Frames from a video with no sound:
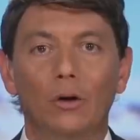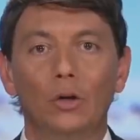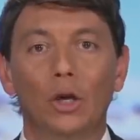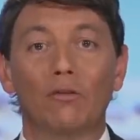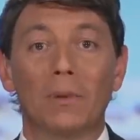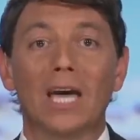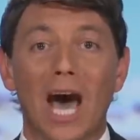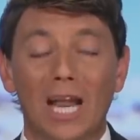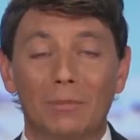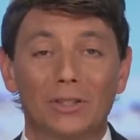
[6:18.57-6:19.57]
down, you hear from
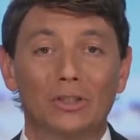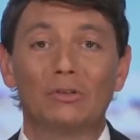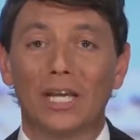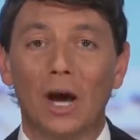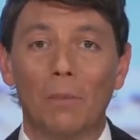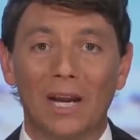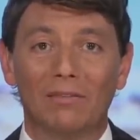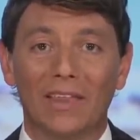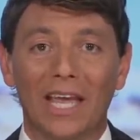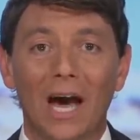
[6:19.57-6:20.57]
economists who say open
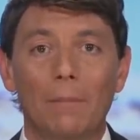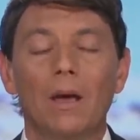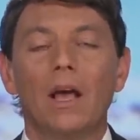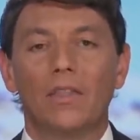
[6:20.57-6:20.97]
everything up,